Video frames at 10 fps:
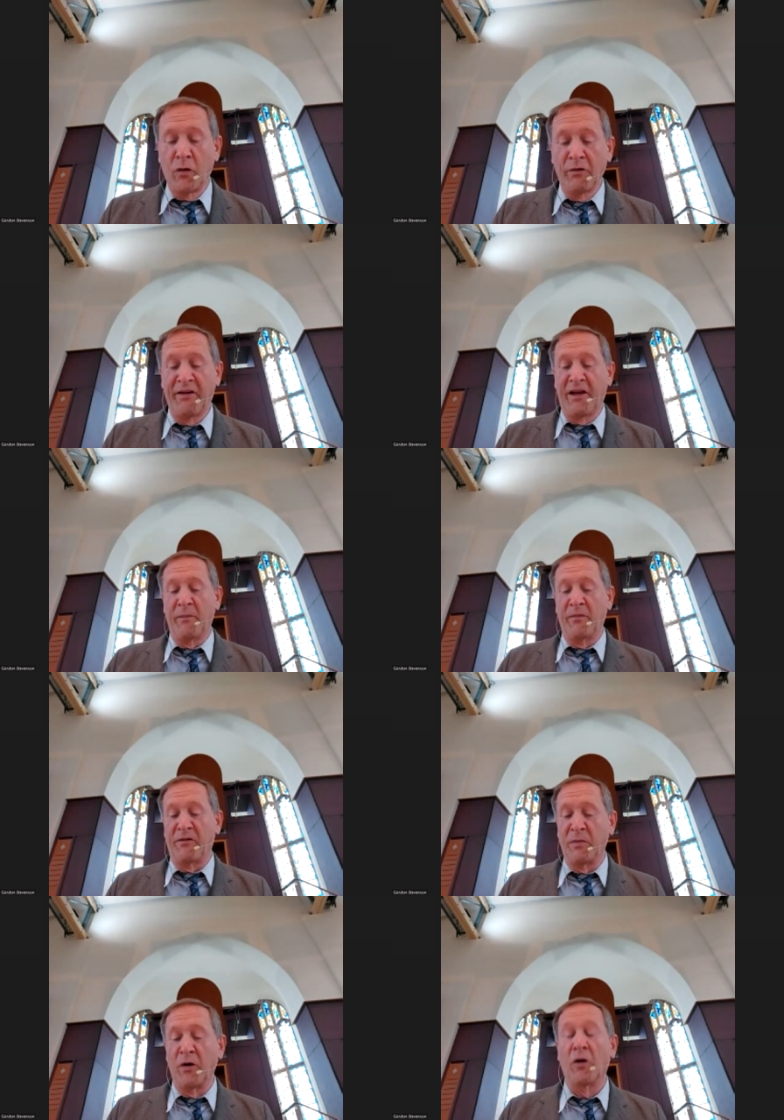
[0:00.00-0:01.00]
Of course, it
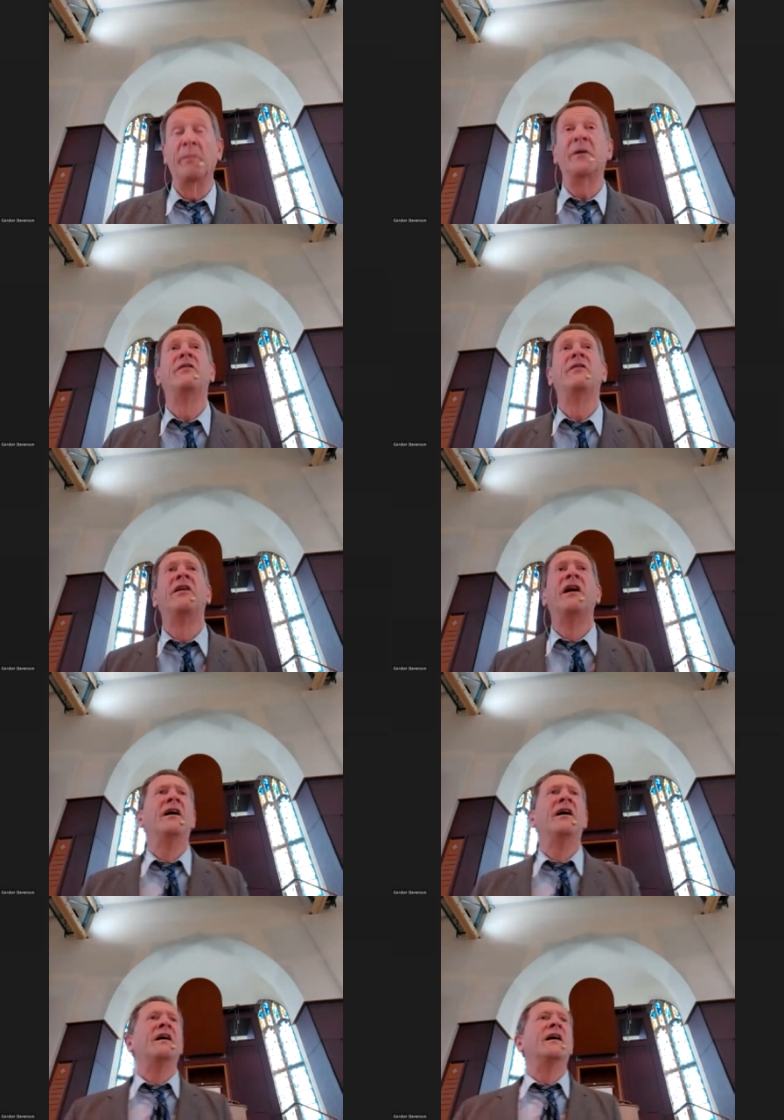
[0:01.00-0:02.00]
comes from God because
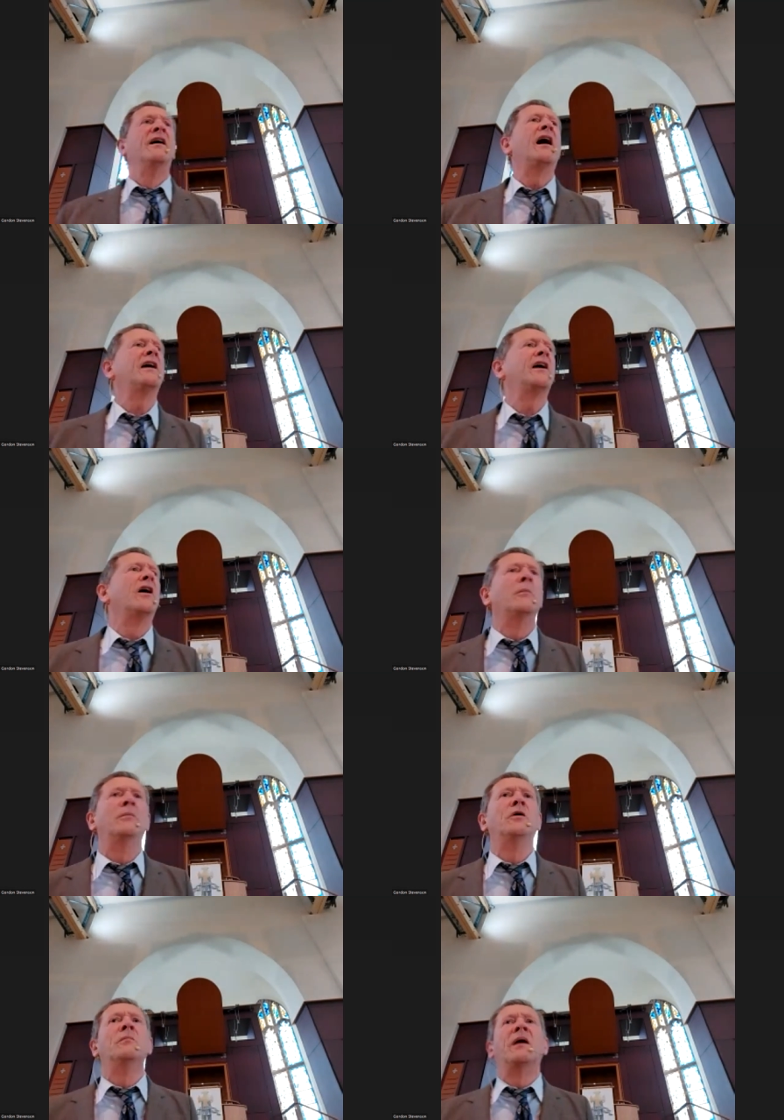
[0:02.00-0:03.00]
I
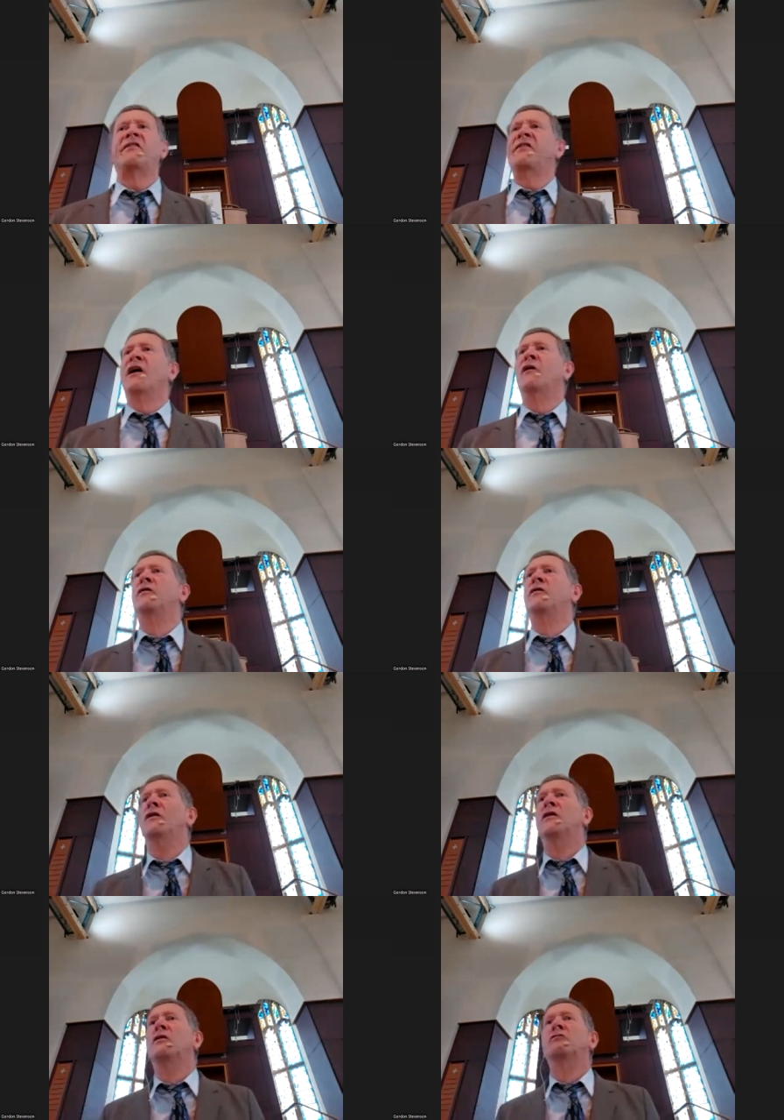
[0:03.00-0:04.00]
can't put myself
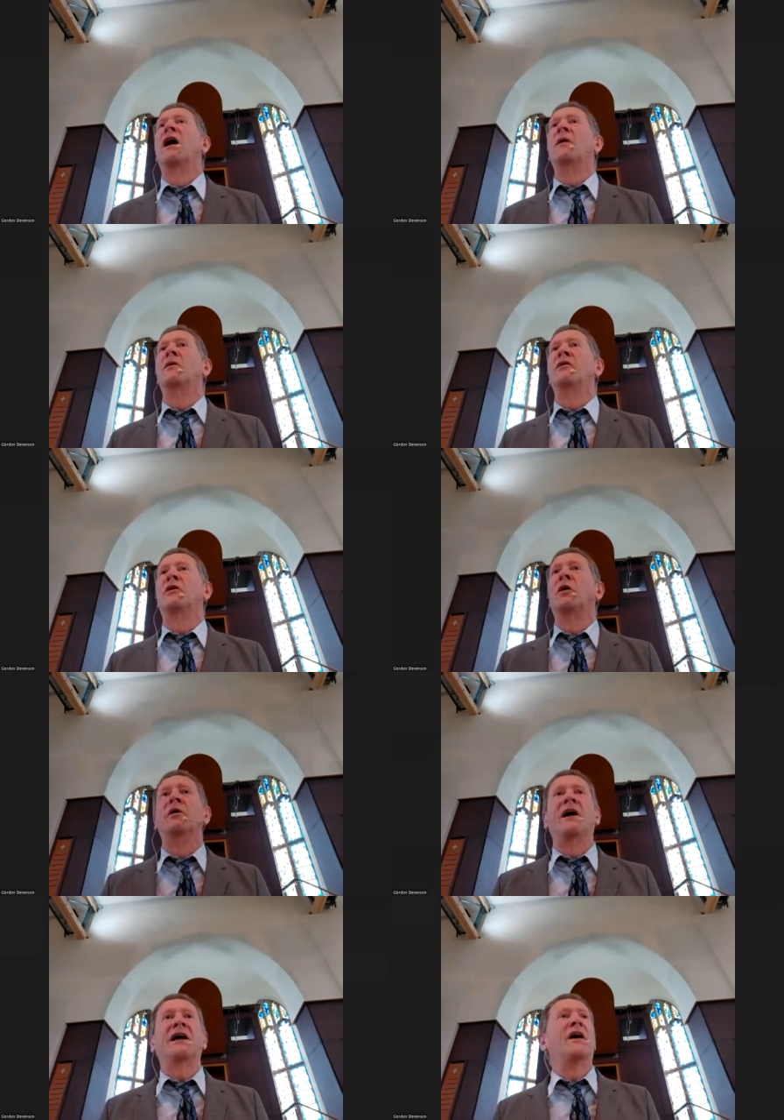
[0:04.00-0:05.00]
right with
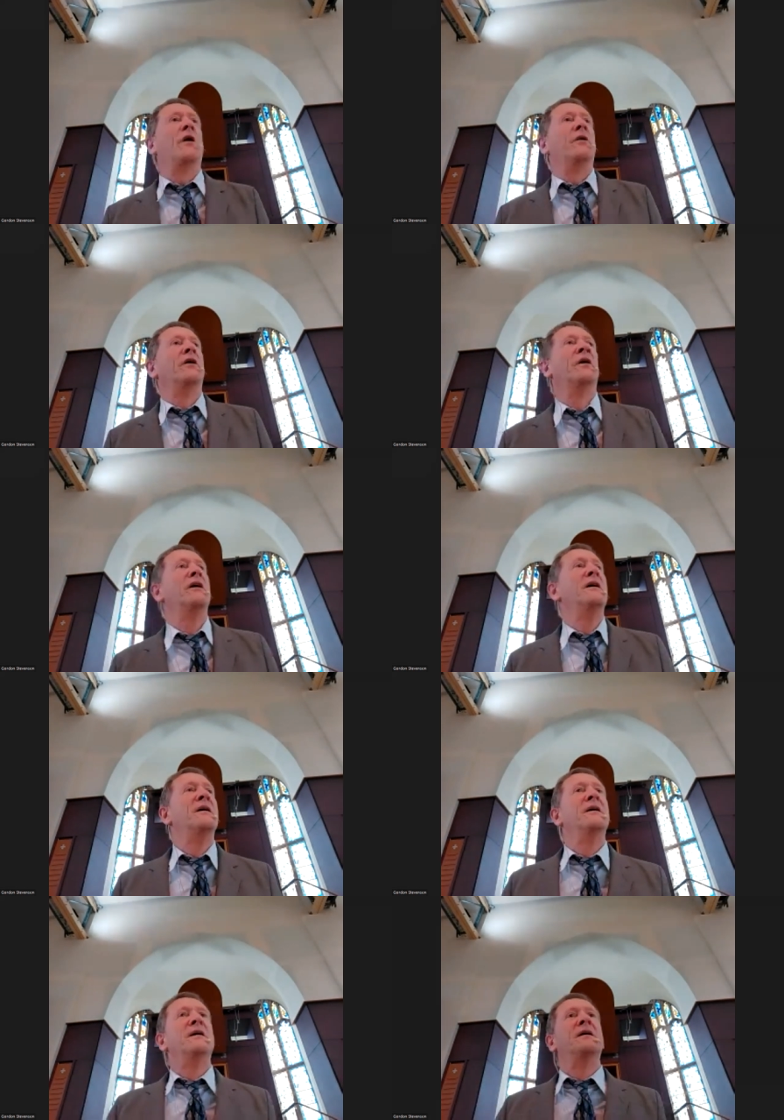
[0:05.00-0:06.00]
God. I can't
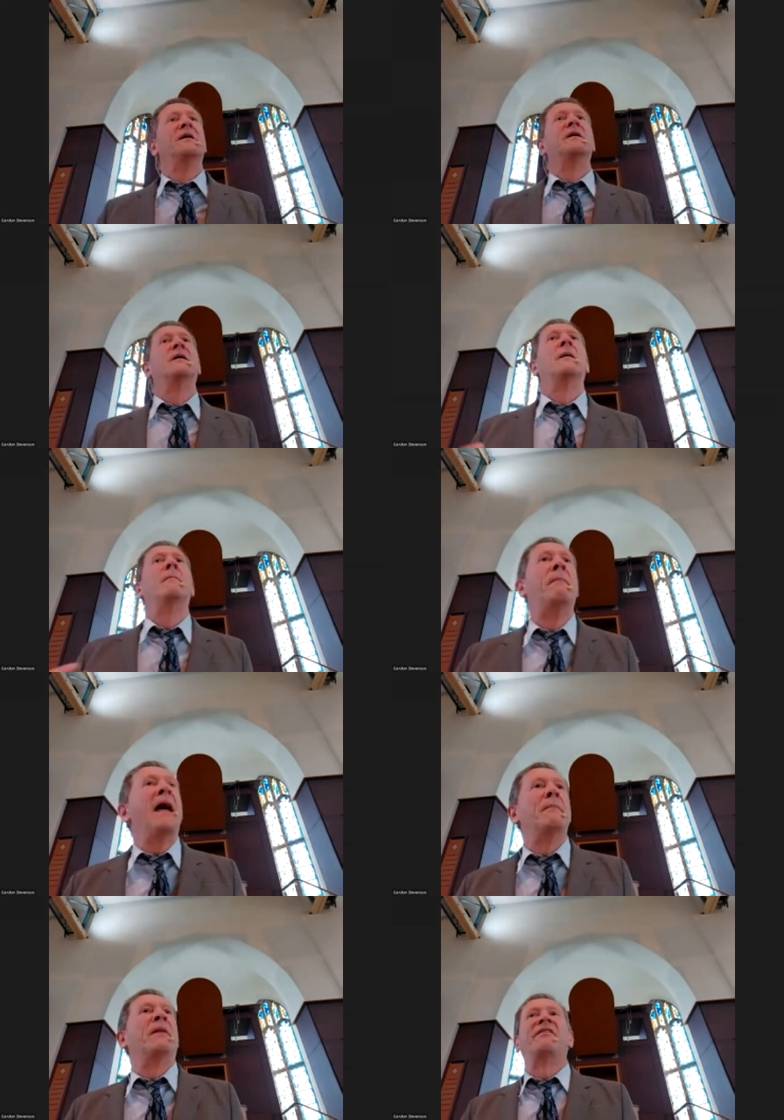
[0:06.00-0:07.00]

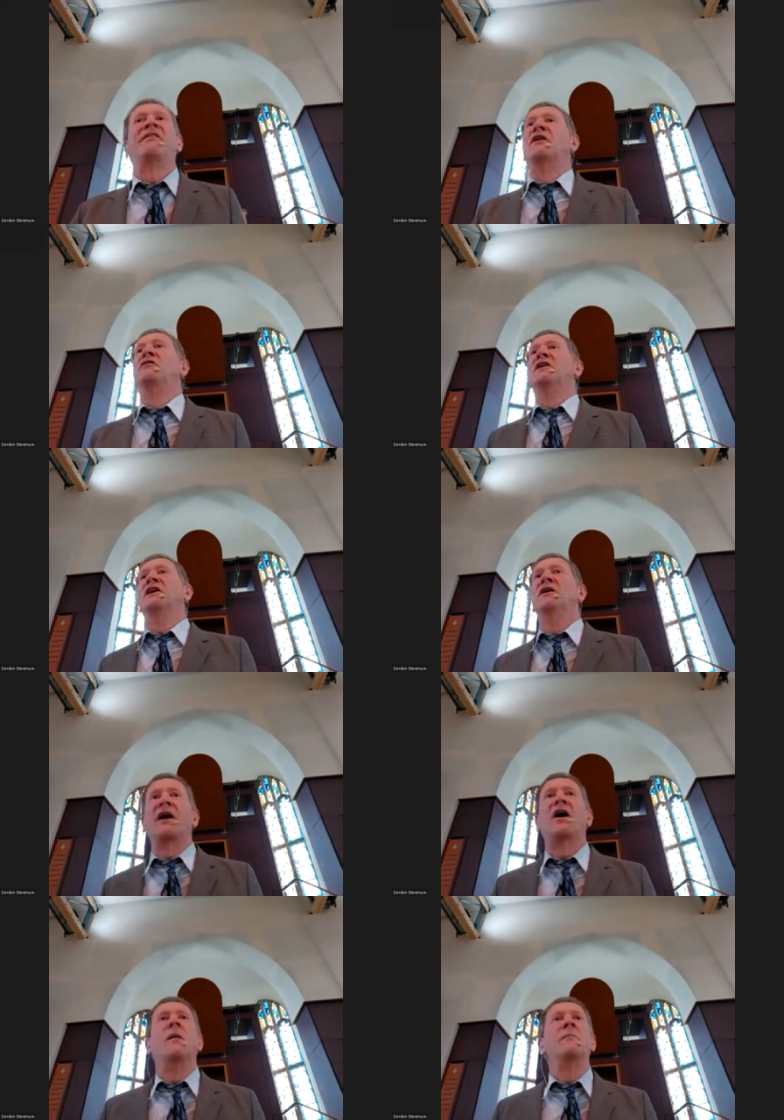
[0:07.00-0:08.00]
bear myself in you.
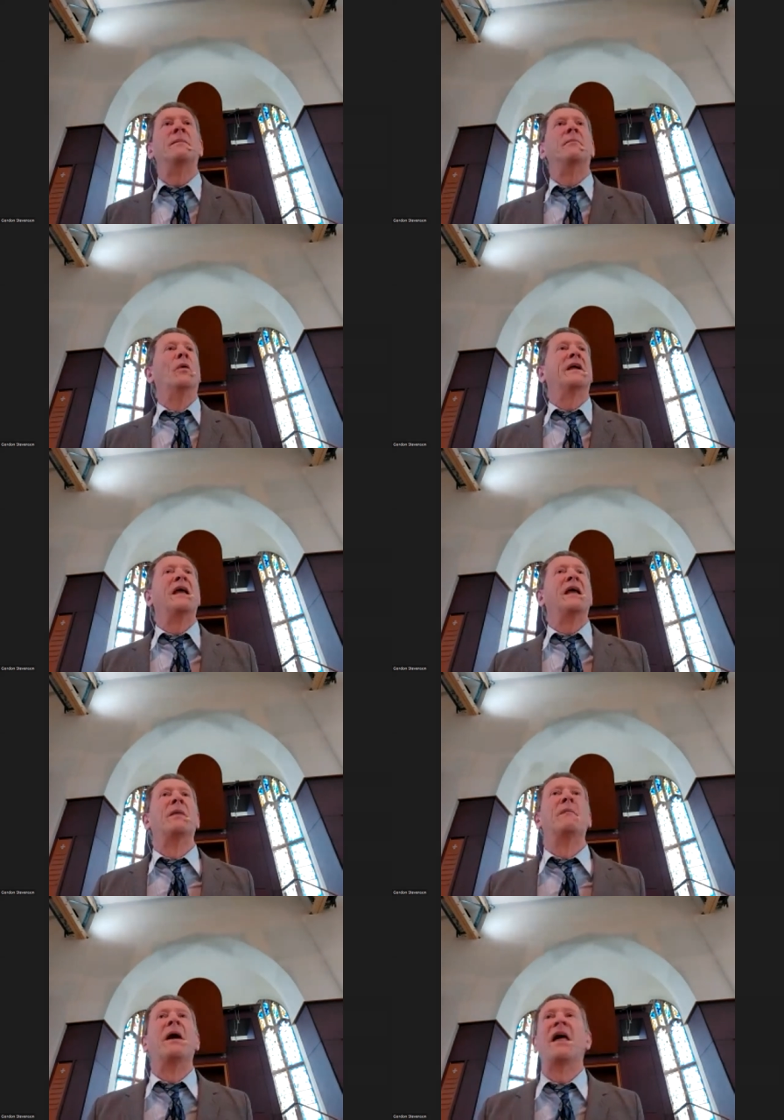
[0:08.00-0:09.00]
I can't be born again
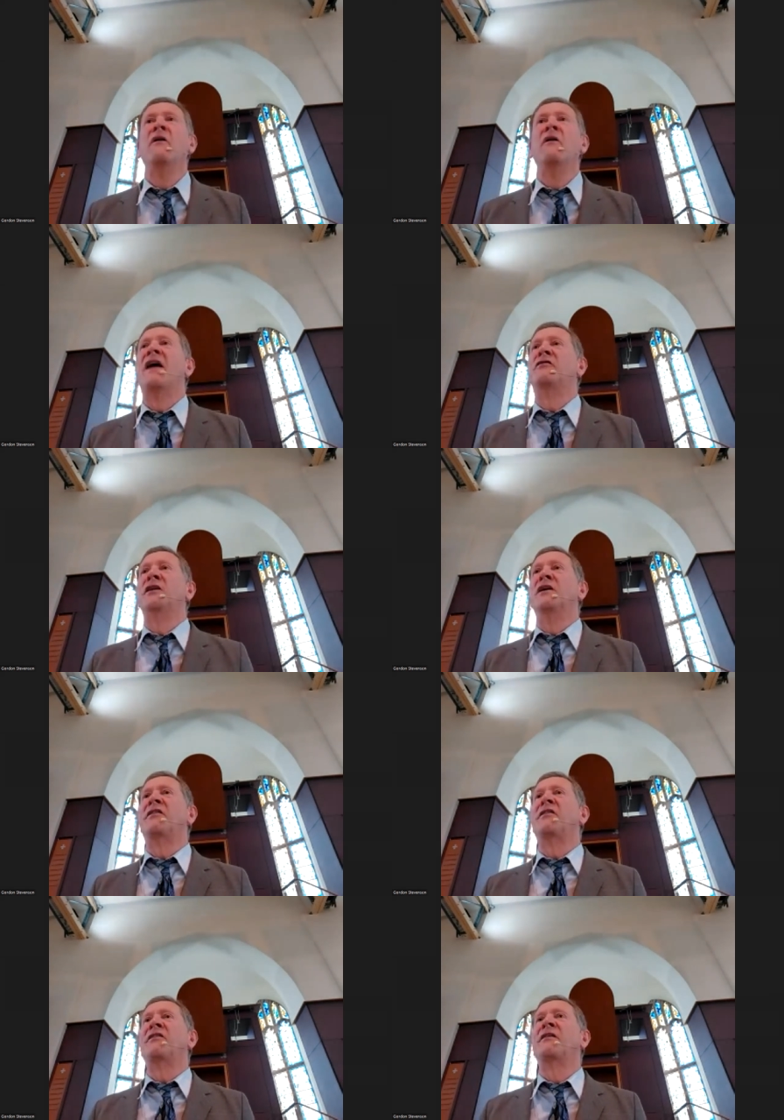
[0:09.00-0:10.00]
by my own
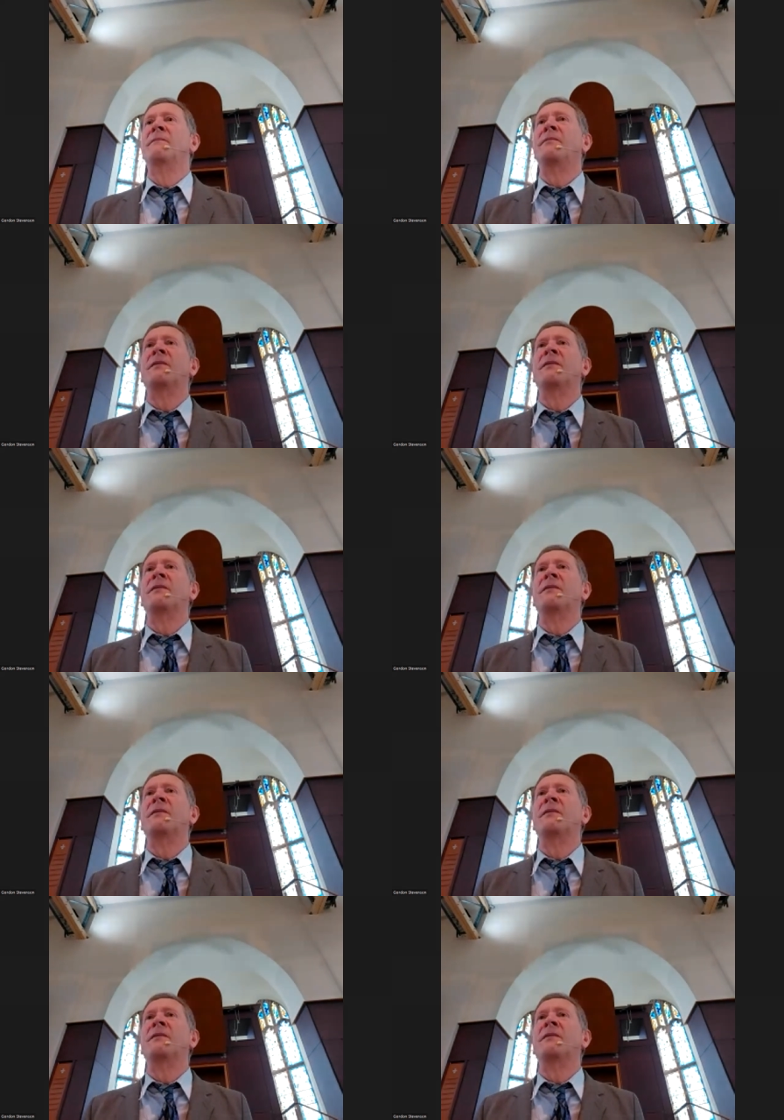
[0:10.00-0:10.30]
efforts.